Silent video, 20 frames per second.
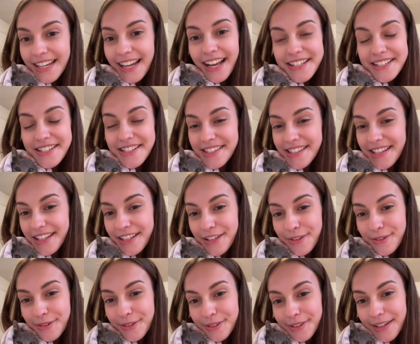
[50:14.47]
And I just think
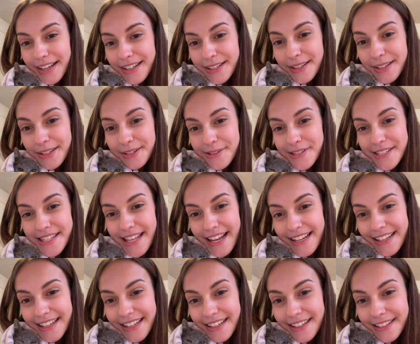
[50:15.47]
you look like a little
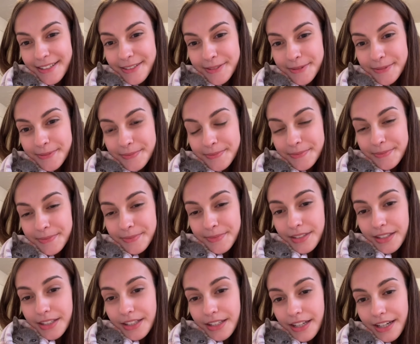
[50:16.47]
Sadie.
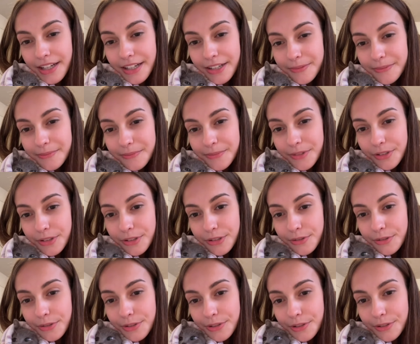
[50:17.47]
Yeah,
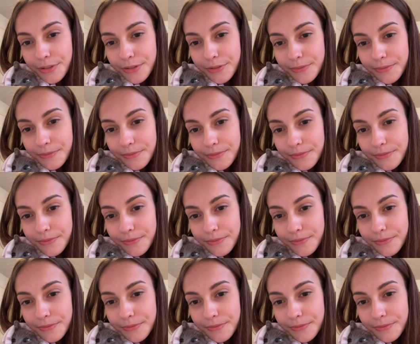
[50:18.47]
you do.